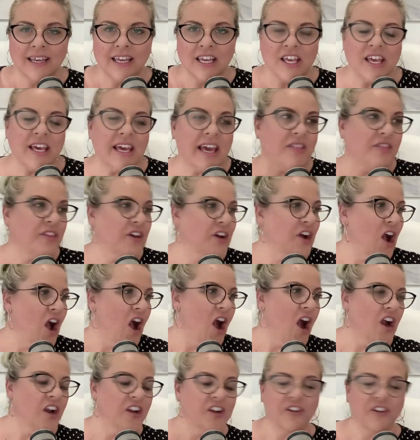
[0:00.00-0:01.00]
You get in the
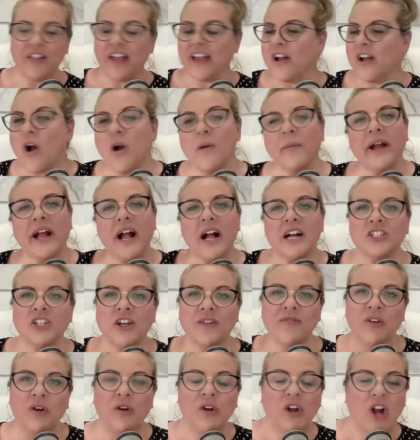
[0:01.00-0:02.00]
car, you're like, oh my gosh, I
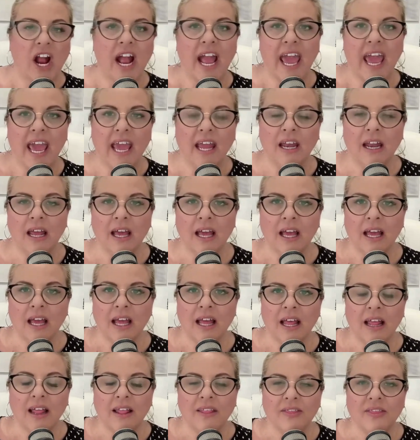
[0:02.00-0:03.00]
feel great.
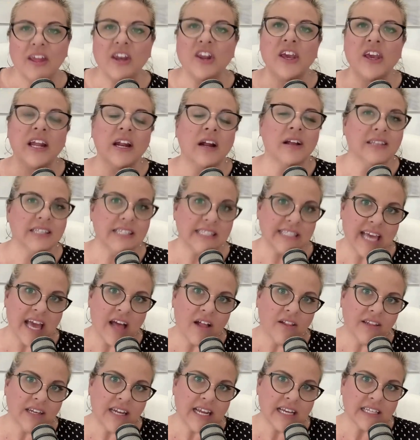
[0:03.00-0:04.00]
Then you get on the
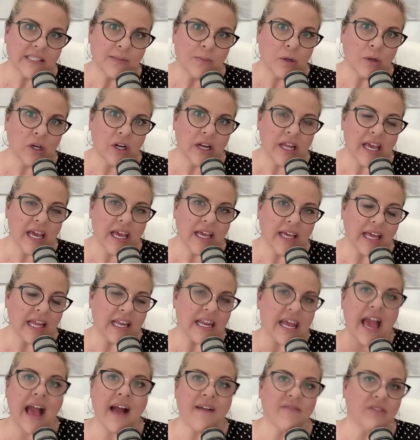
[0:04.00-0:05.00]
scale the next morning and
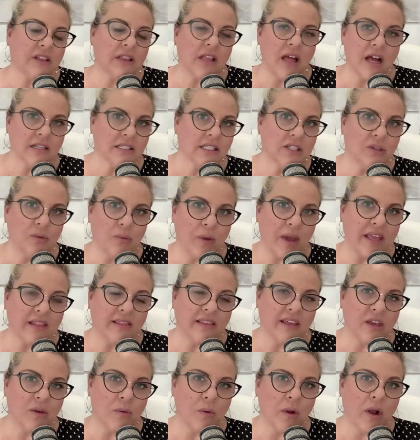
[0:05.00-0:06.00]
you haven't lost the weight
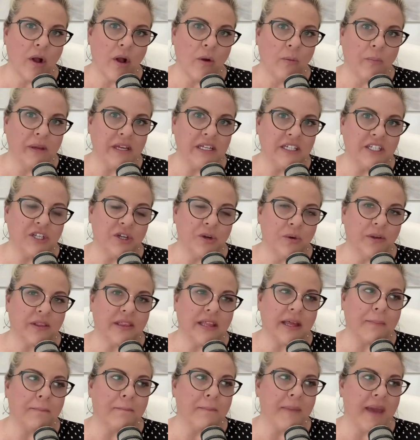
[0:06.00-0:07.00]
that you were hoping to. And
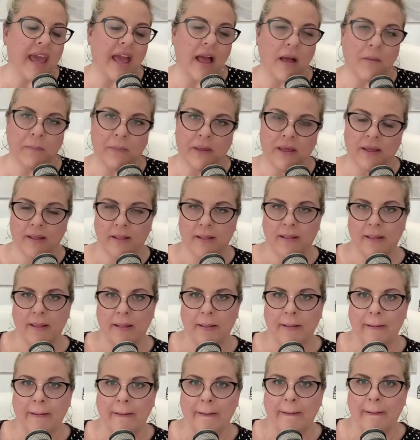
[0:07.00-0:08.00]
then bam,
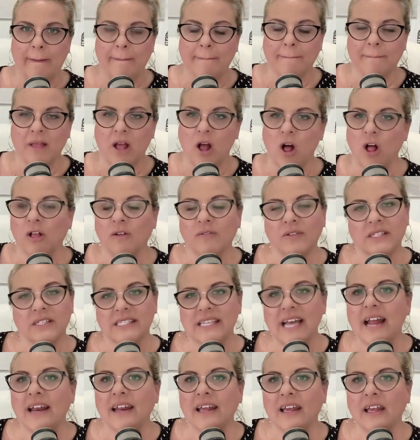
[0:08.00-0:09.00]
all of a
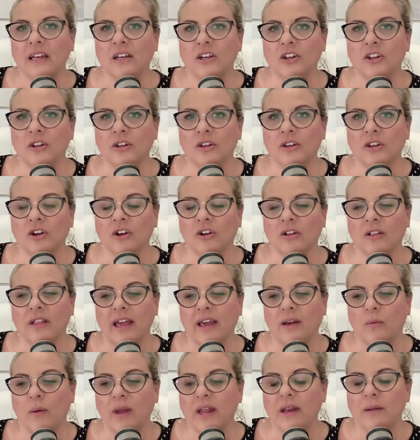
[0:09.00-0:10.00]
sudden, you're
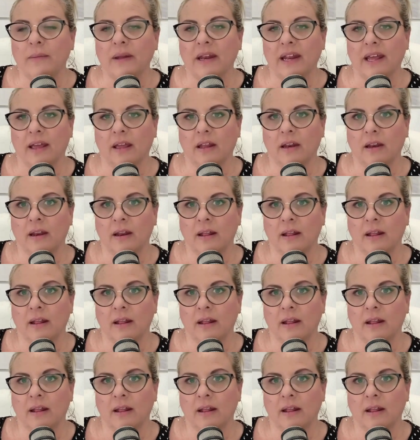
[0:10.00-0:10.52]
like, wait a minute.